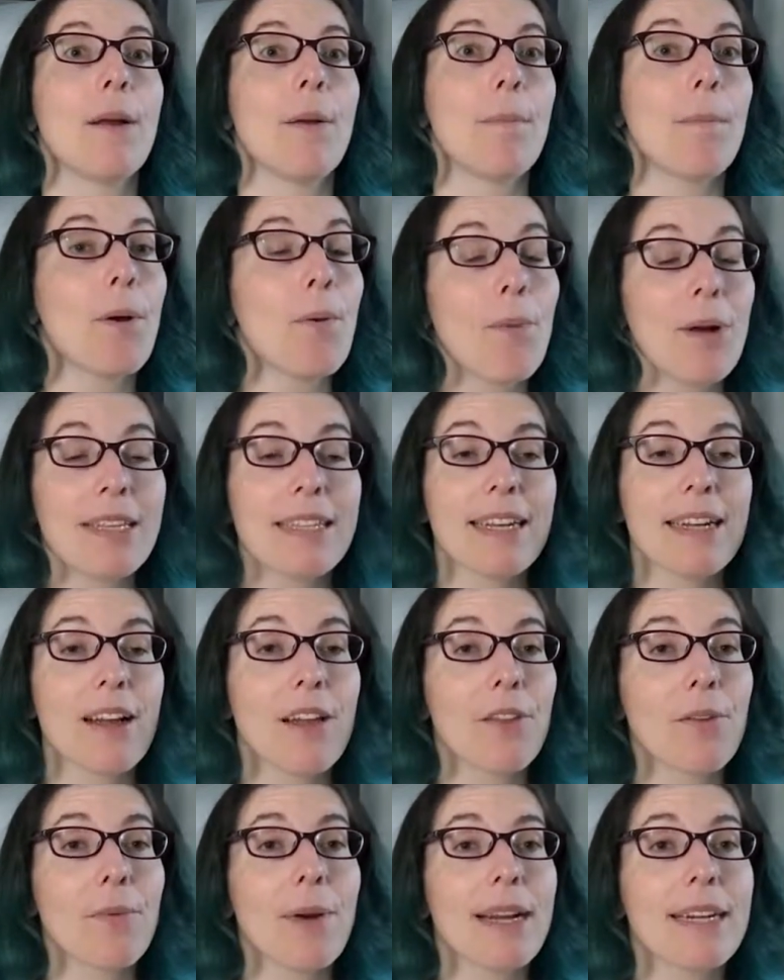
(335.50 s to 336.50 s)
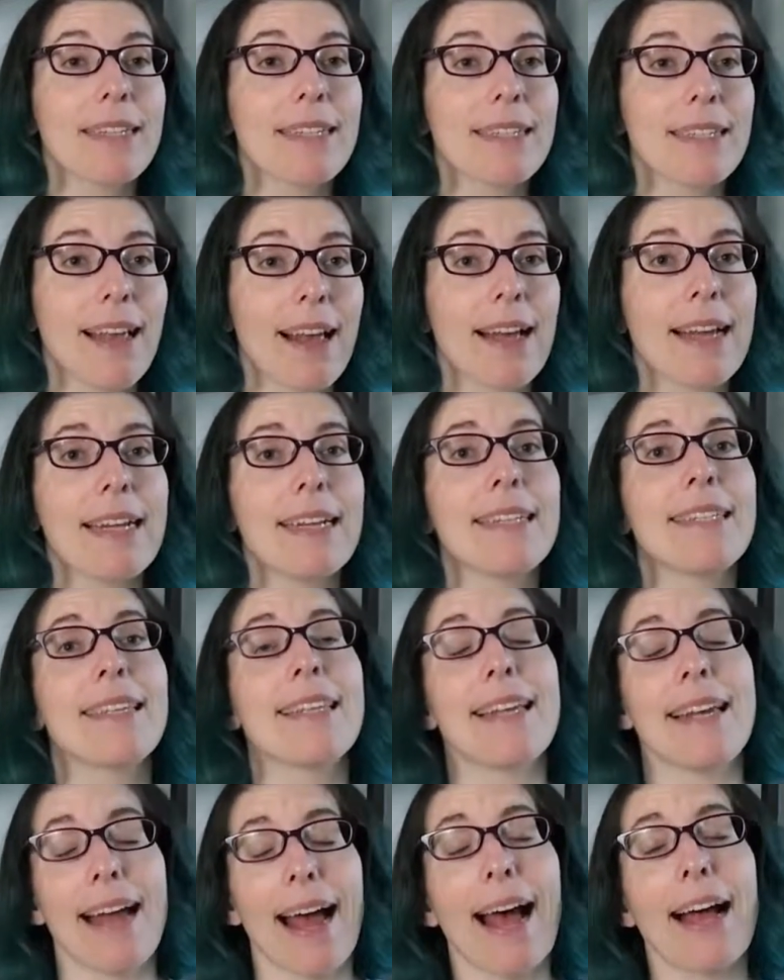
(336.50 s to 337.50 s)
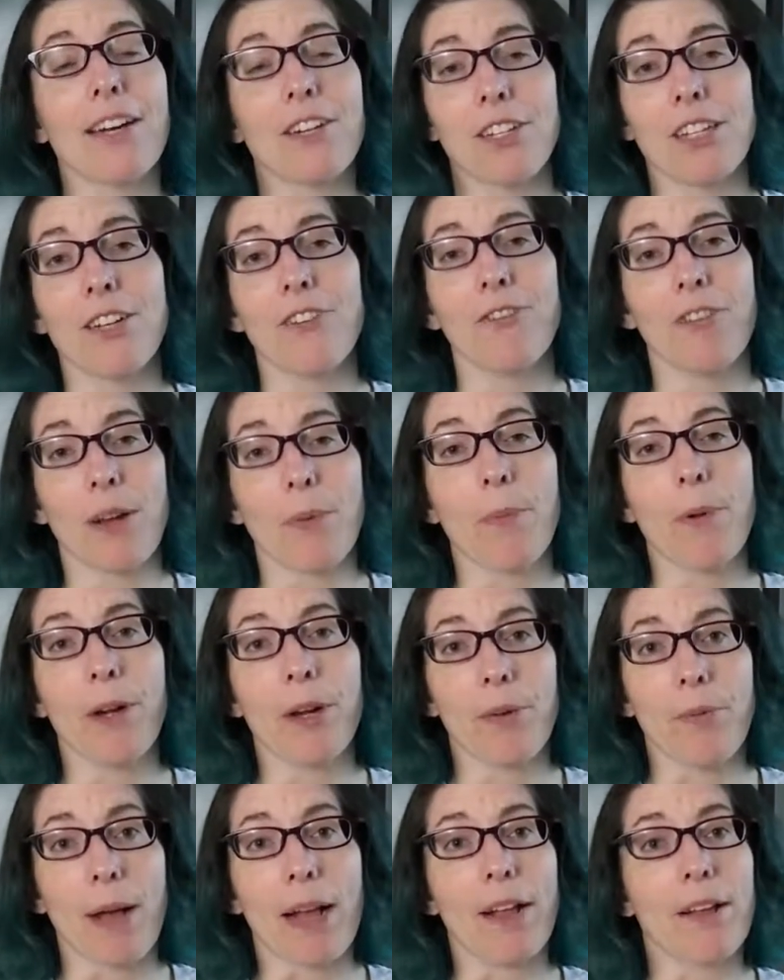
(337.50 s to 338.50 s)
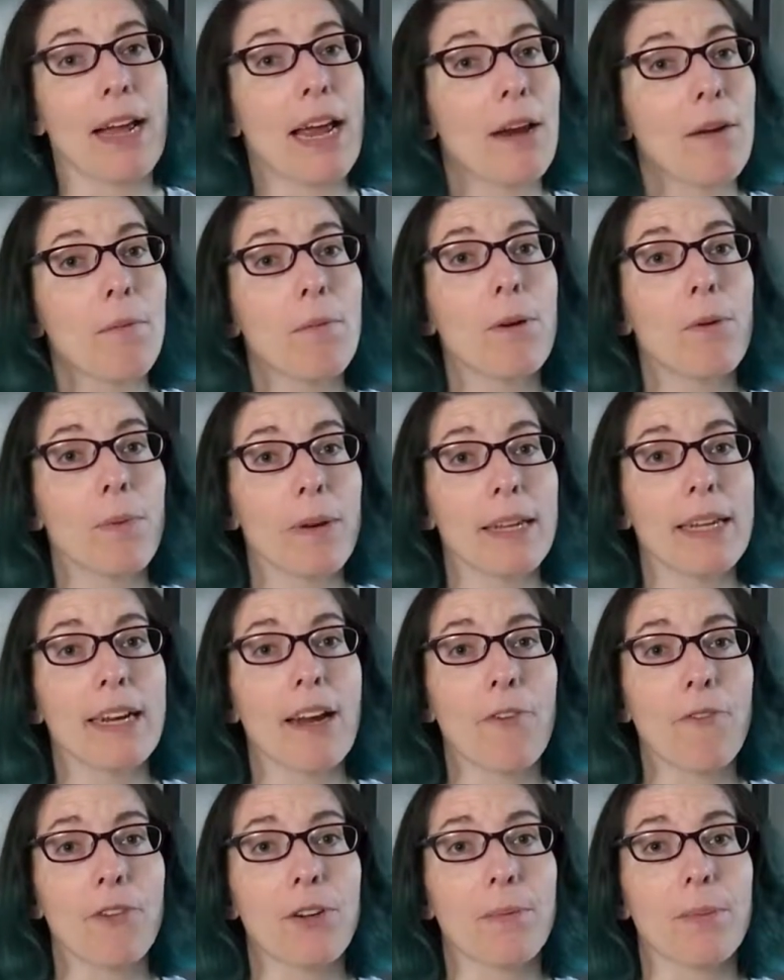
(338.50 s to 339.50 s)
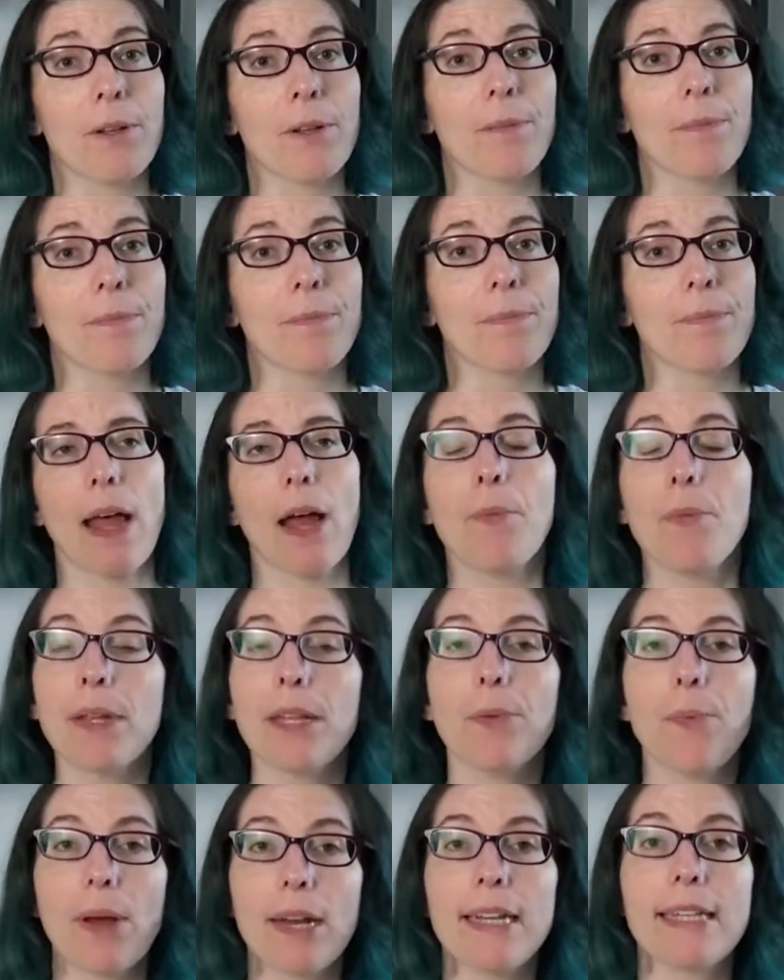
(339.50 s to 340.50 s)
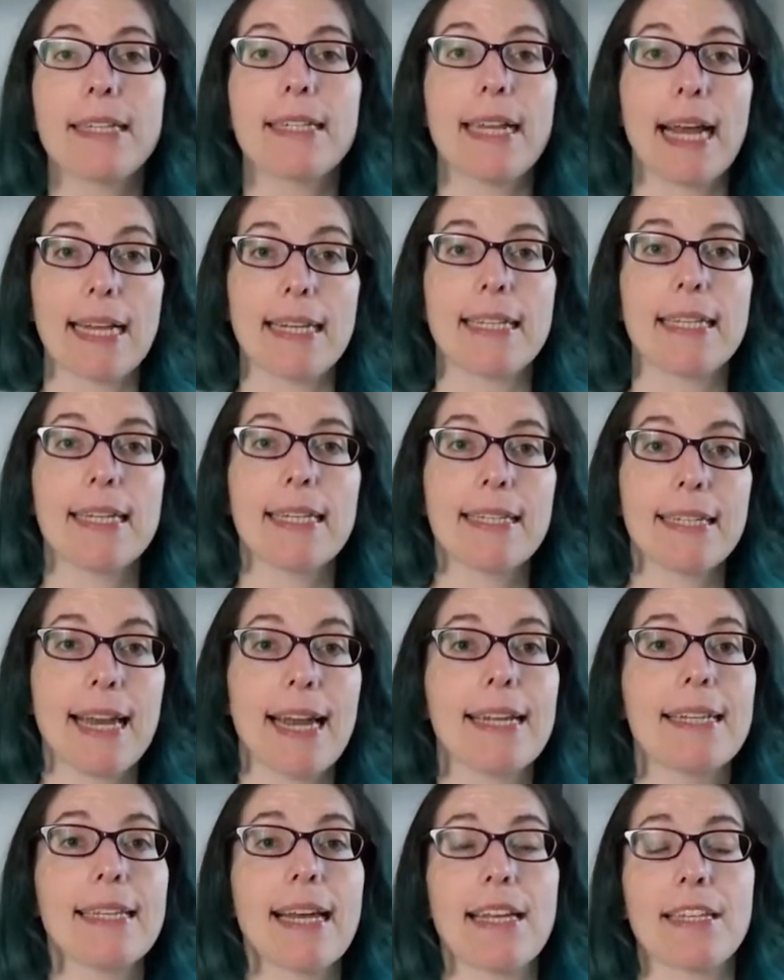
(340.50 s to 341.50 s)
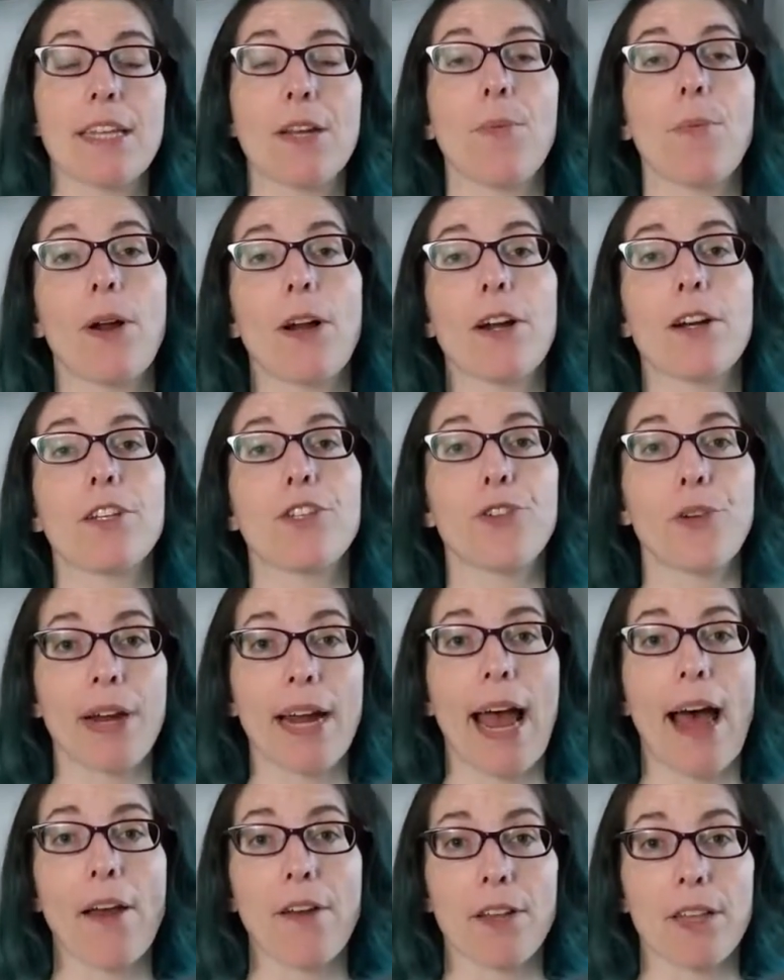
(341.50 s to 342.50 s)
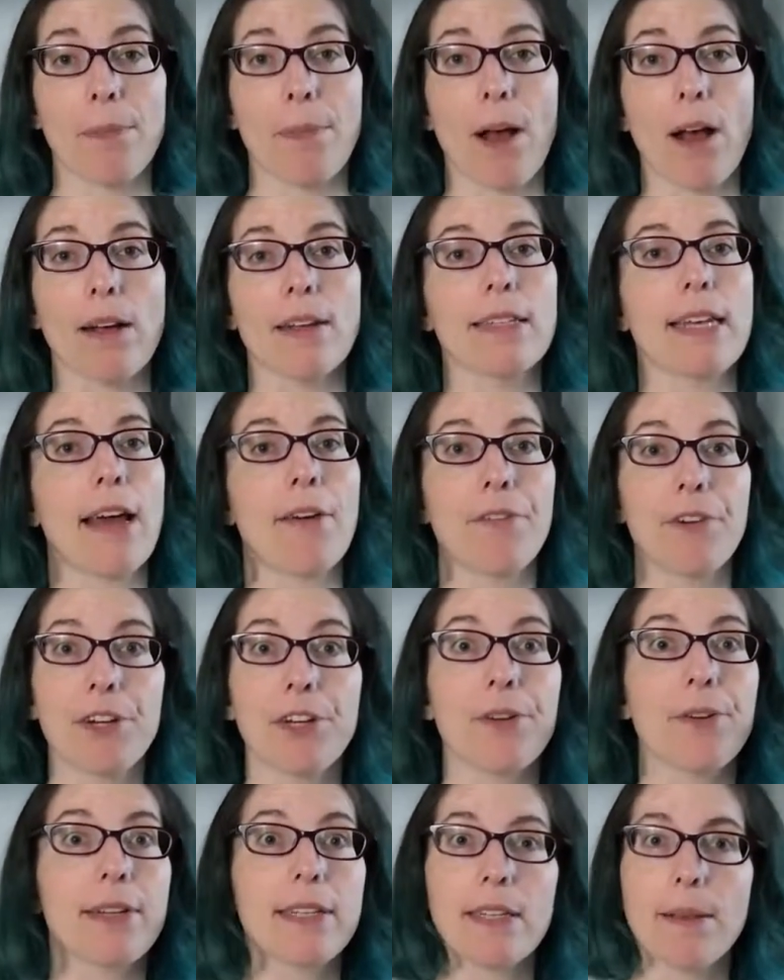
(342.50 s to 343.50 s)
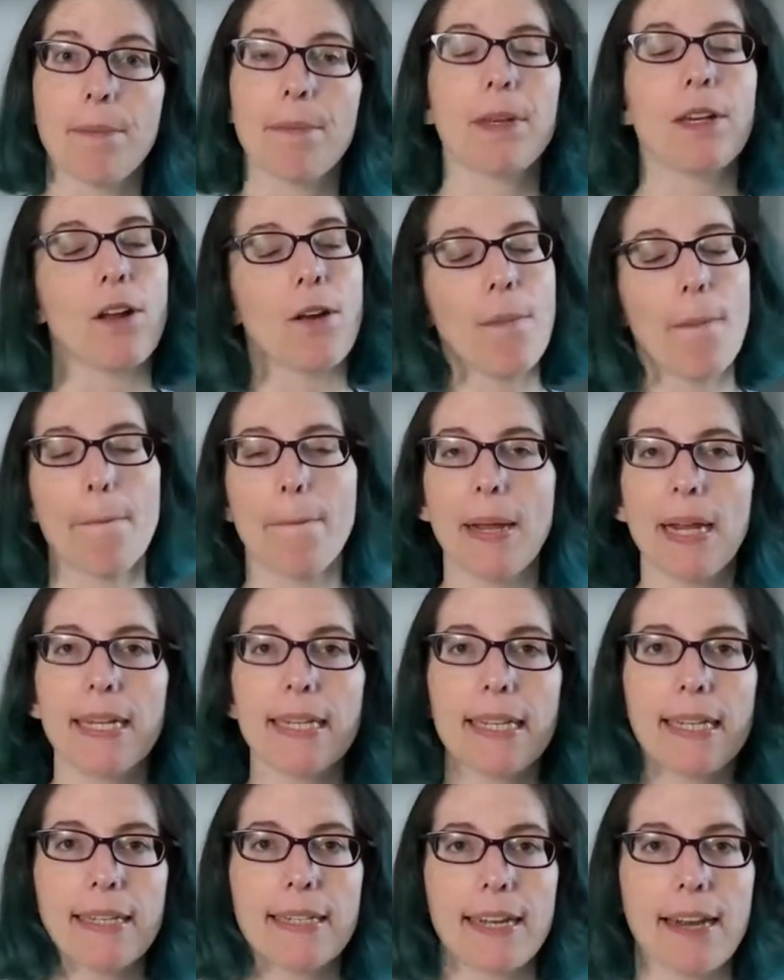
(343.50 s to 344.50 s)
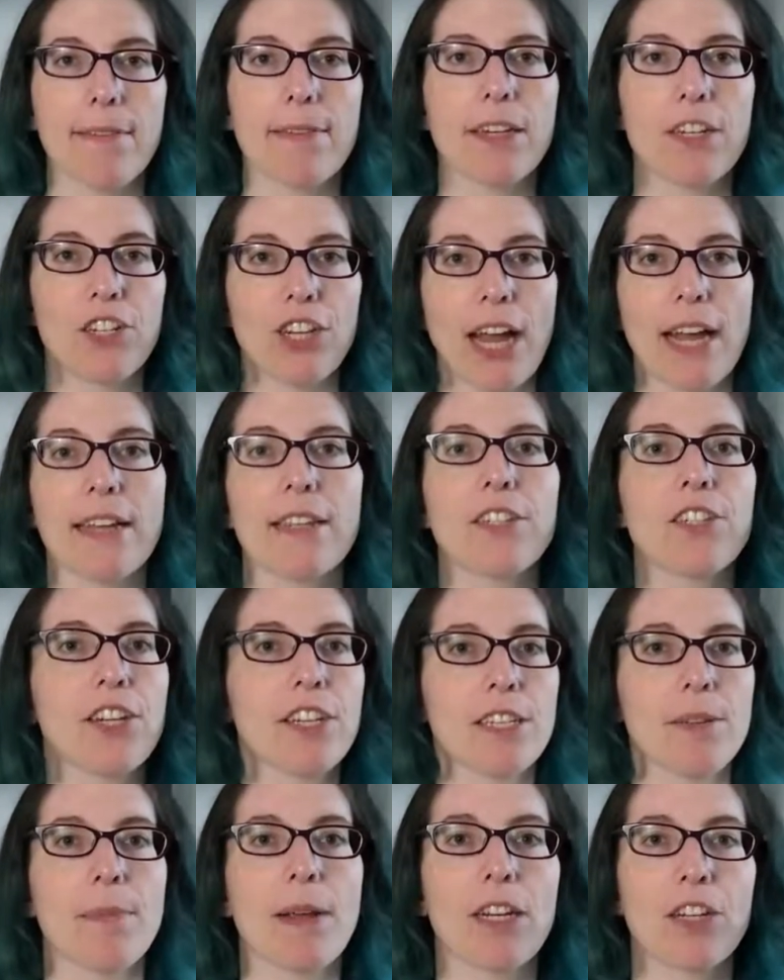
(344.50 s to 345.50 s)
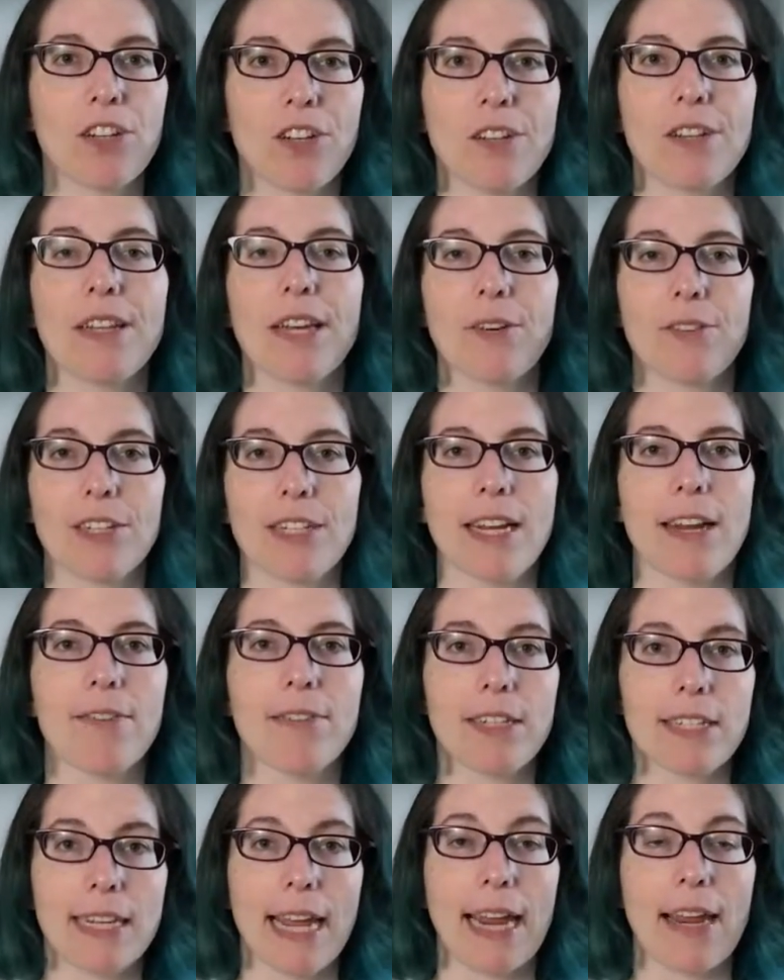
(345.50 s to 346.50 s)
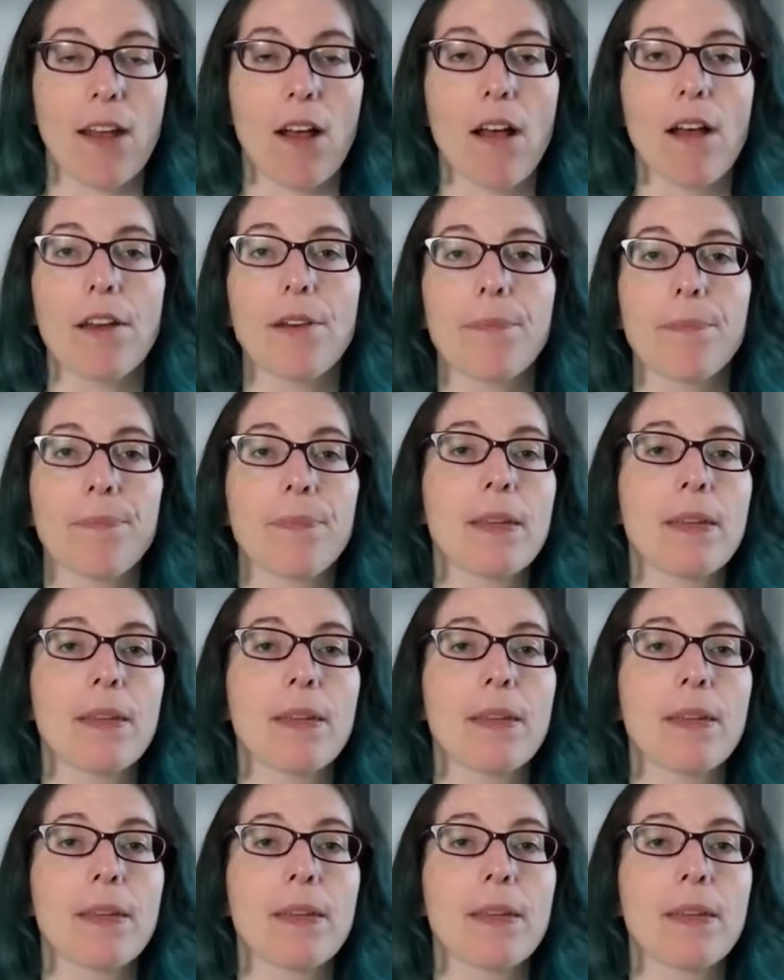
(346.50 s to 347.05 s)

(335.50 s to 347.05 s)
but once I got the right size, they actually fit pretty well and were really comfortable. I really wanted to test these skates as they were straight out of the box after doing some, basic safety checks just to make sure that they were safe to skate on.